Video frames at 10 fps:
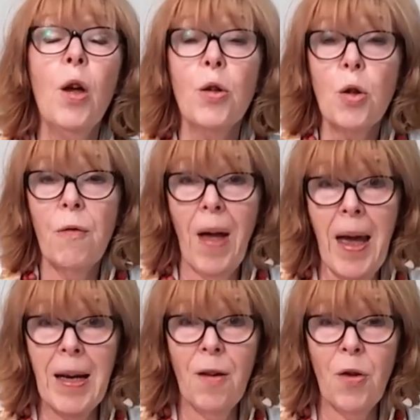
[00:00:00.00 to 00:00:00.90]
So if
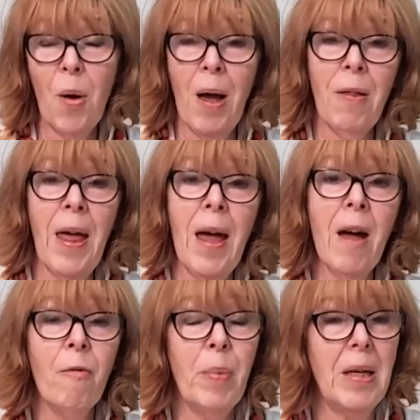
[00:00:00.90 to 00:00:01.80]
any of you out there
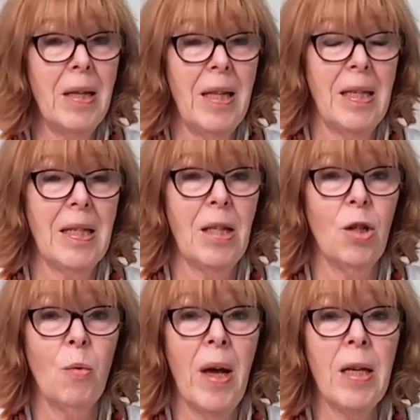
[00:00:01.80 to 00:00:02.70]
have been in this
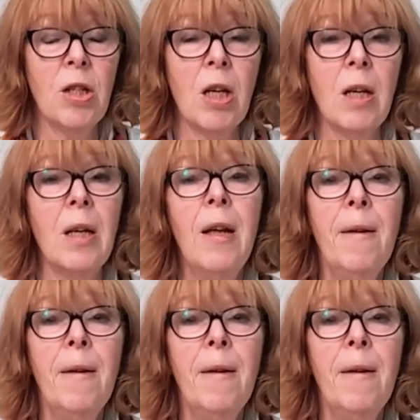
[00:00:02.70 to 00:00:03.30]
situation,